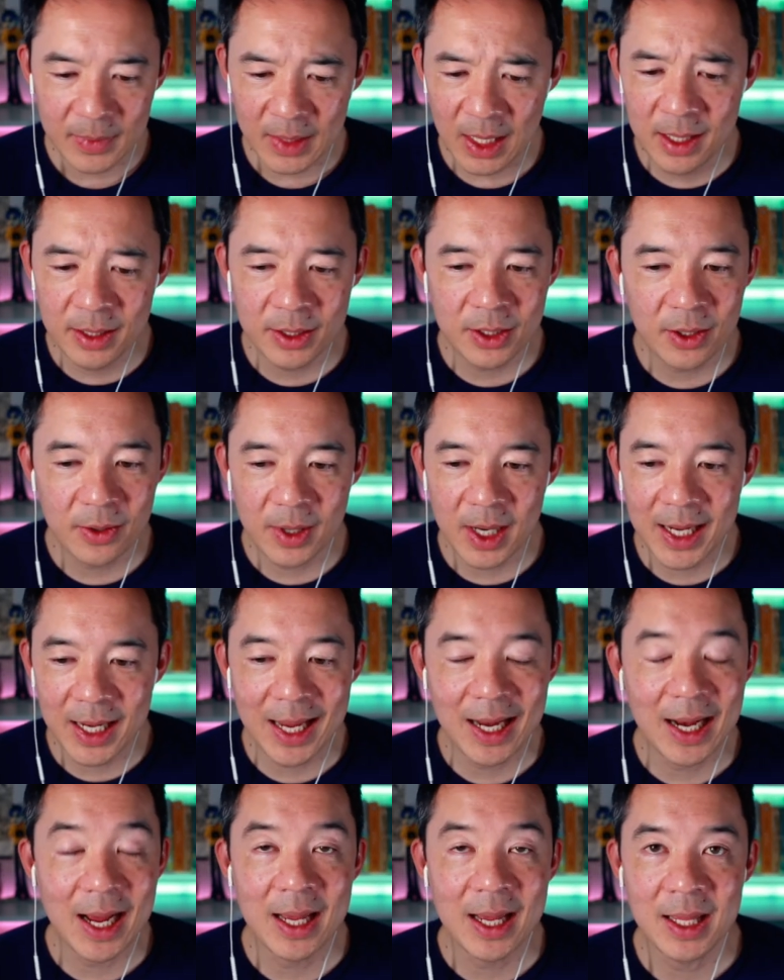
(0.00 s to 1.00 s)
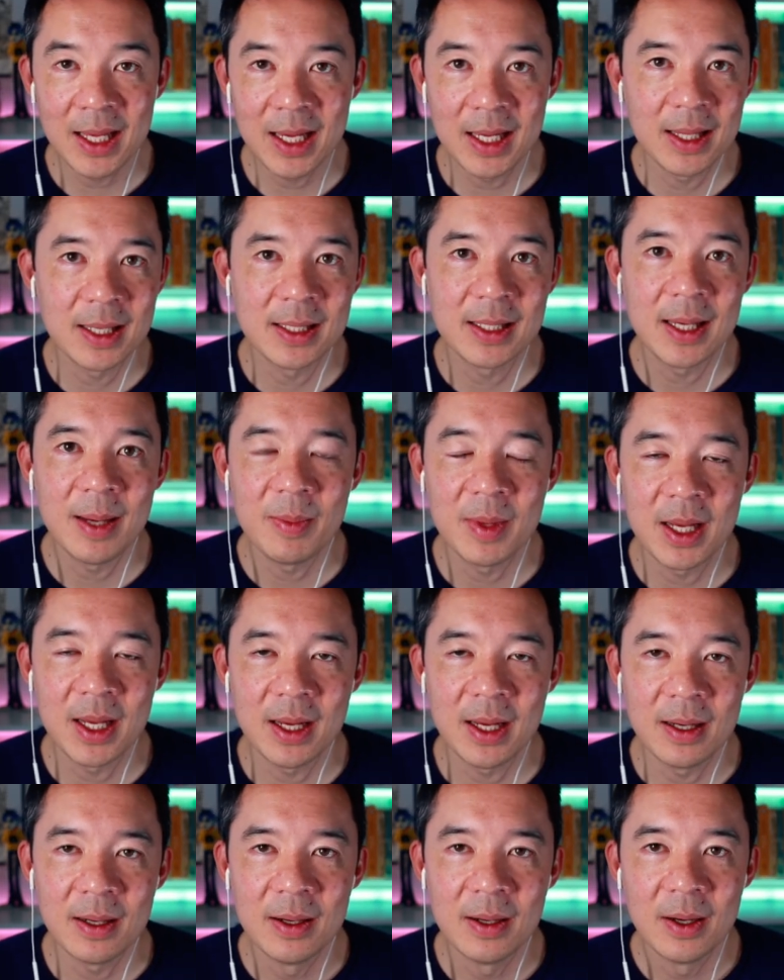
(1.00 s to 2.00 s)
And so, again, I think the same
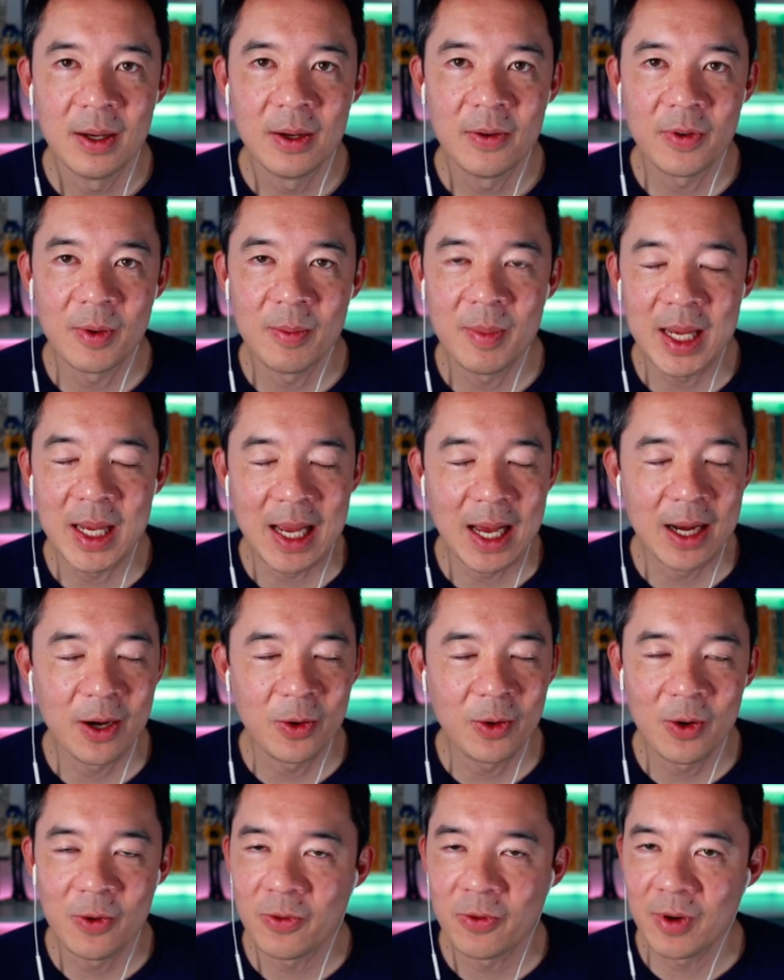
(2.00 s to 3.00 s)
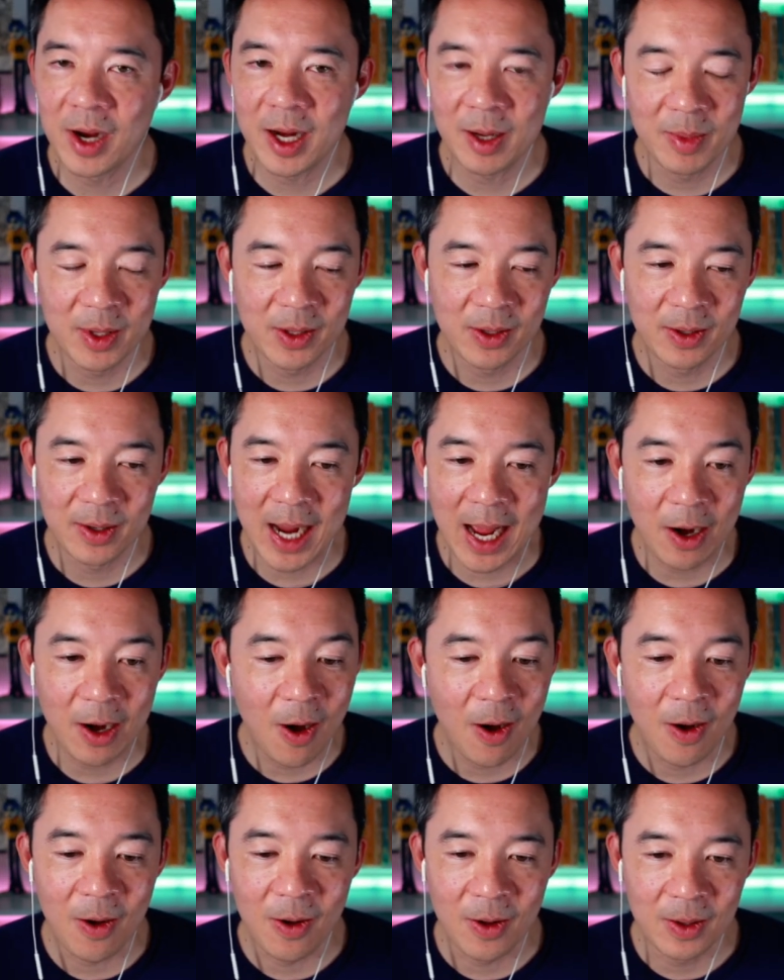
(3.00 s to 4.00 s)
thing for me. I don't know Frank Miller
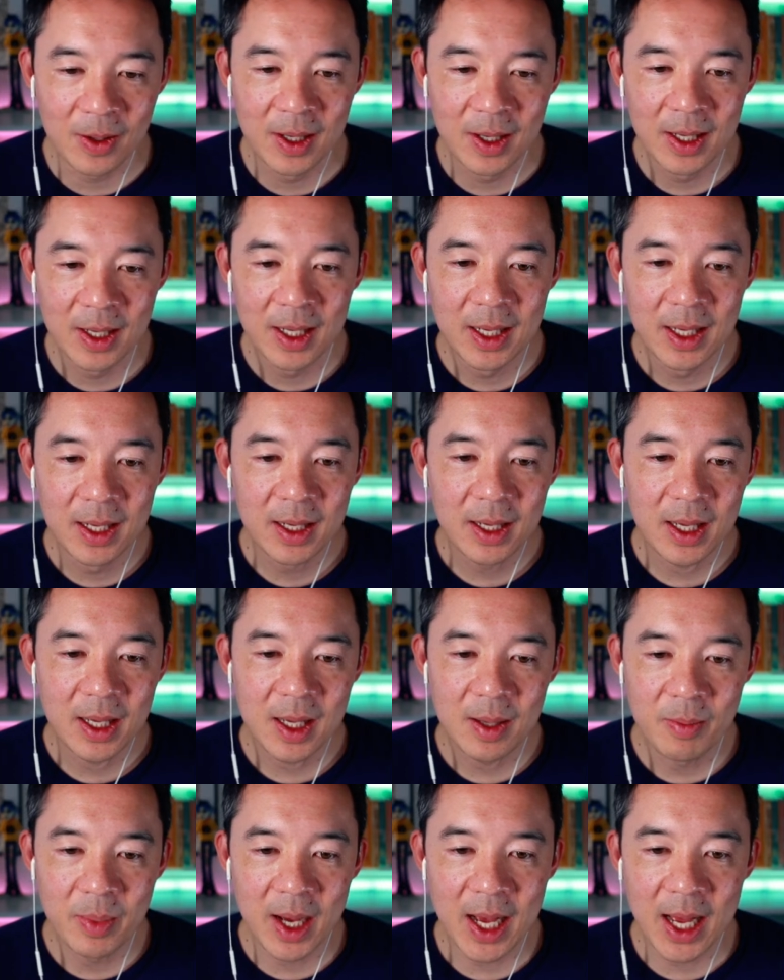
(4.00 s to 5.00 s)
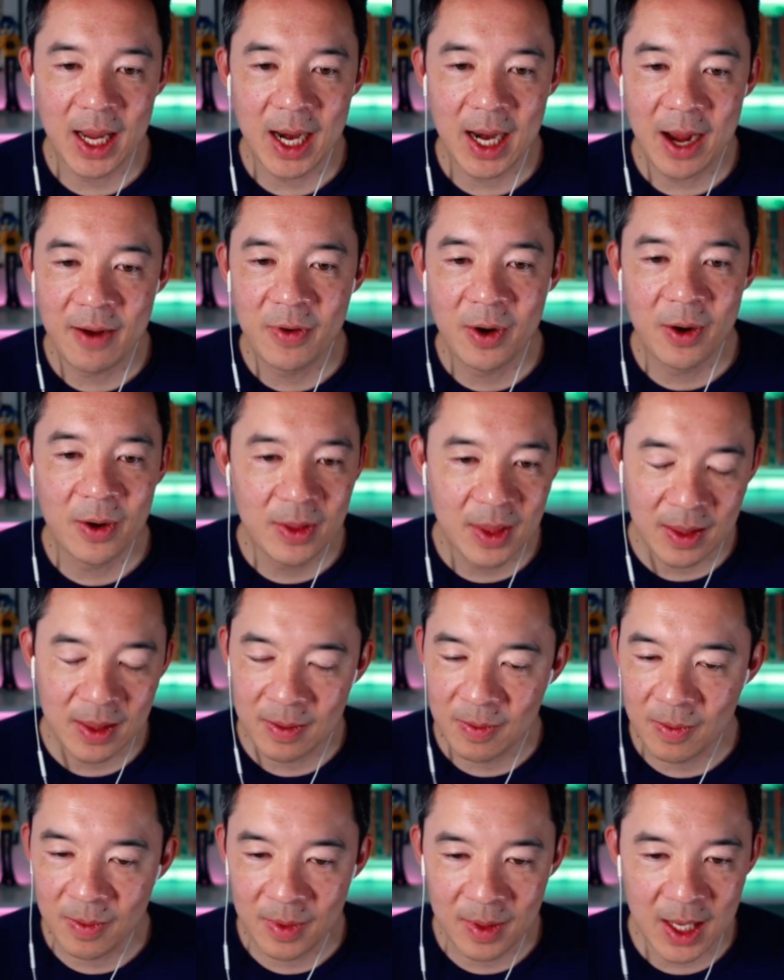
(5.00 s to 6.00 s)
at all, but I've heard
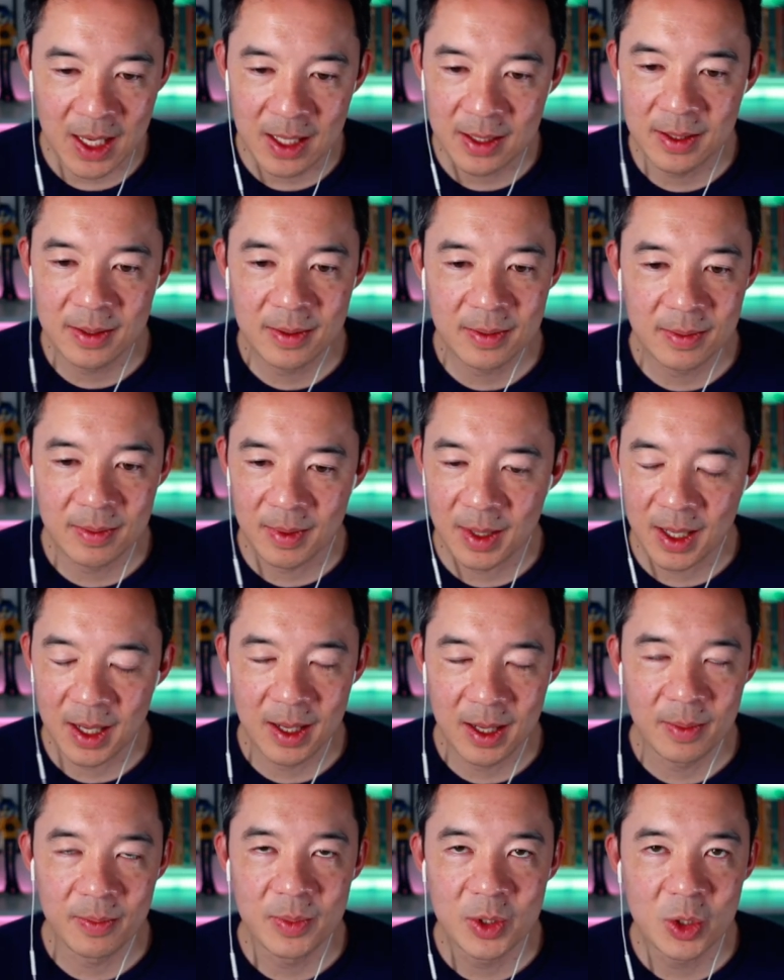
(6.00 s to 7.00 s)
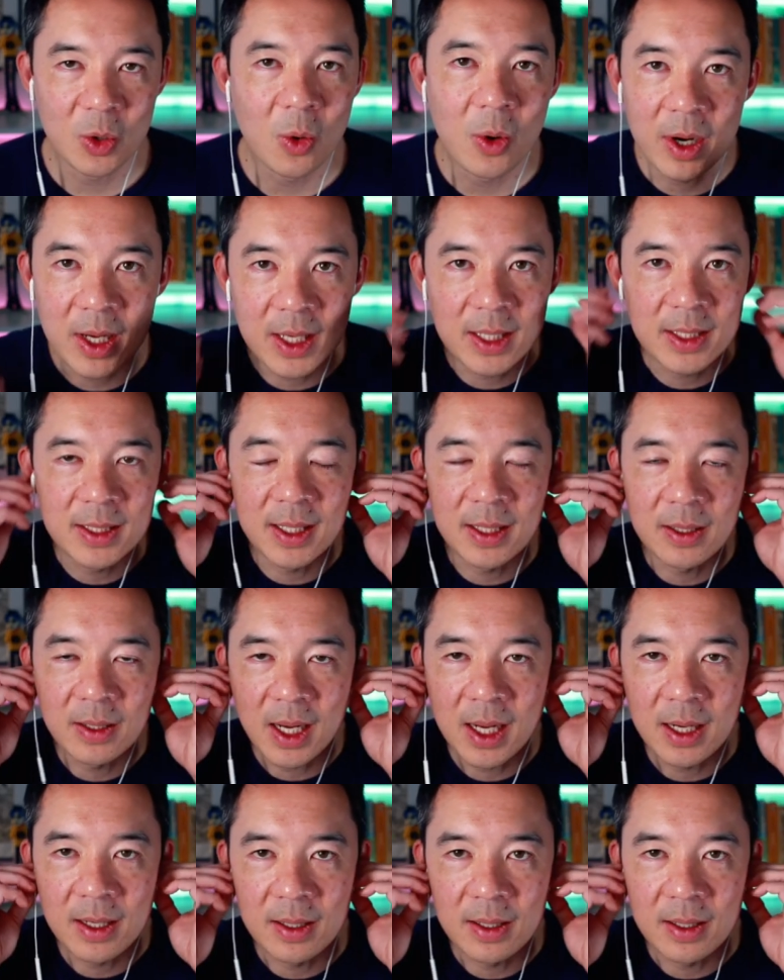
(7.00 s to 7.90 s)
these stories and